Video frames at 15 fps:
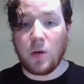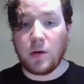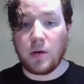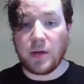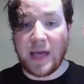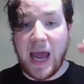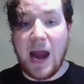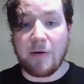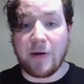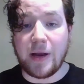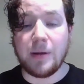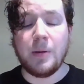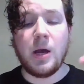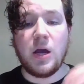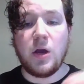
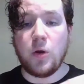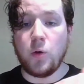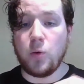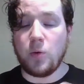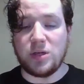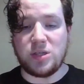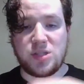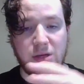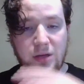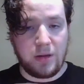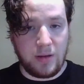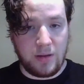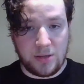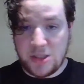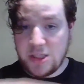Carrot, who
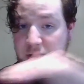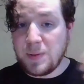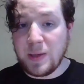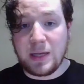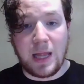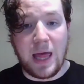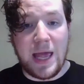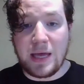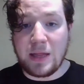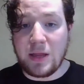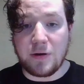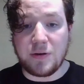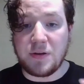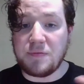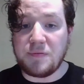she's been laying
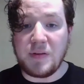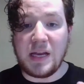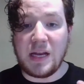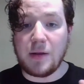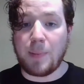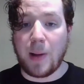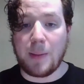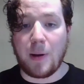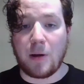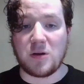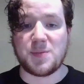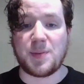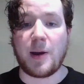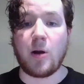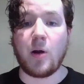there defeated by
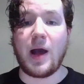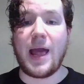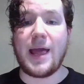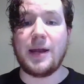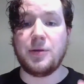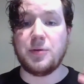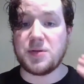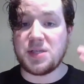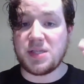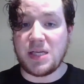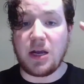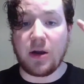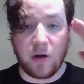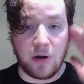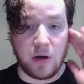Perospero, and you see
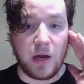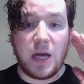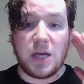her,